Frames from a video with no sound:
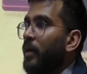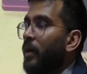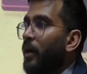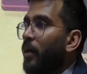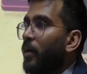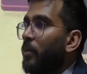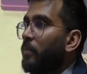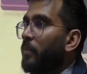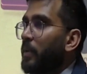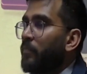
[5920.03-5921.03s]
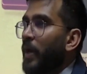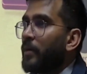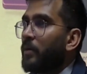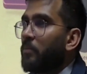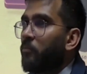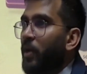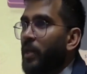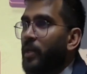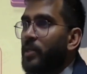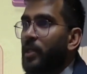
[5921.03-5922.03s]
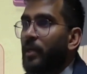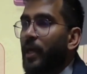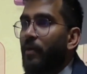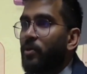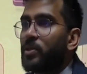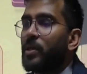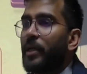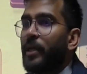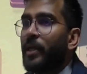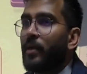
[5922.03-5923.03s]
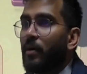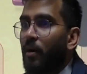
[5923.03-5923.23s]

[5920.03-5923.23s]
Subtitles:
In fact, very recently I was reading